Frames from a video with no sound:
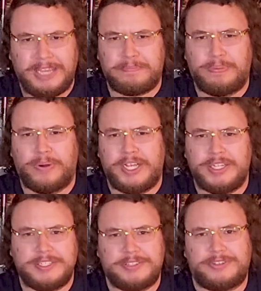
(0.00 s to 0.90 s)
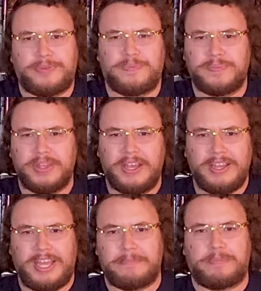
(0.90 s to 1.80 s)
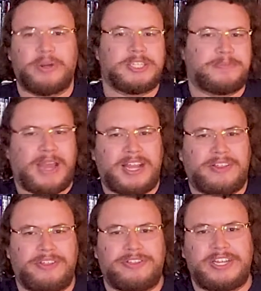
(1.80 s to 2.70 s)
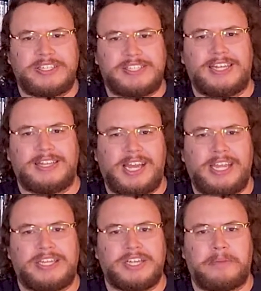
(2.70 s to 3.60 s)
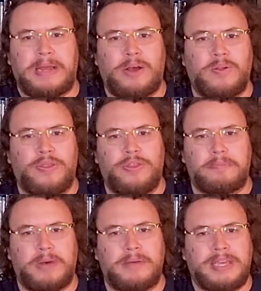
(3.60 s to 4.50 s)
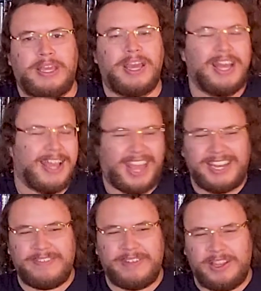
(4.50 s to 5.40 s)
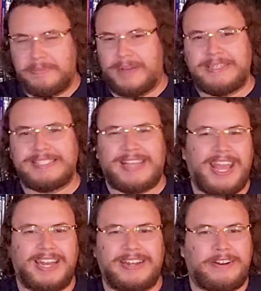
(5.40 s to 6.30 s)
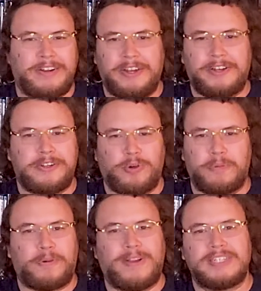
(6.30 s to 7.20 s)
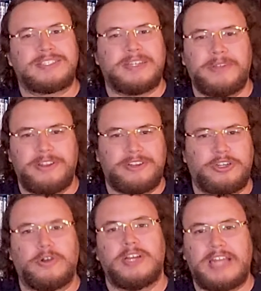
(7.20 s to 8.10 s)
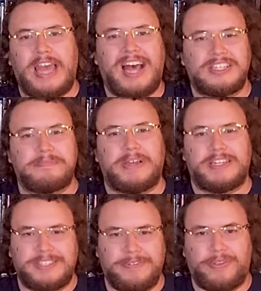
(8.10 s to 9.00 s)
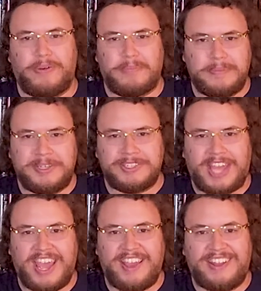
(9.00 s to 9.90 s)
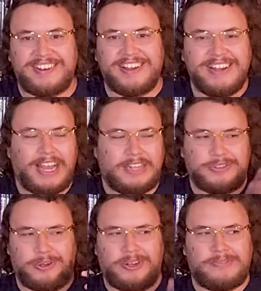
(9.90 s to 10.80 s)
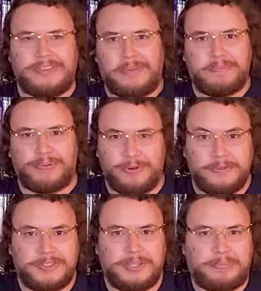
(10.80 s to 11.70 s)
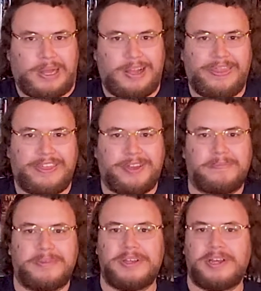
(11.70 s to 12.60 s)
brings back the things I liked about The Mummy, and even The Mummy's Hand. It incorporates some of the good aspects of The Mummy's Hand and sort of improves upon them.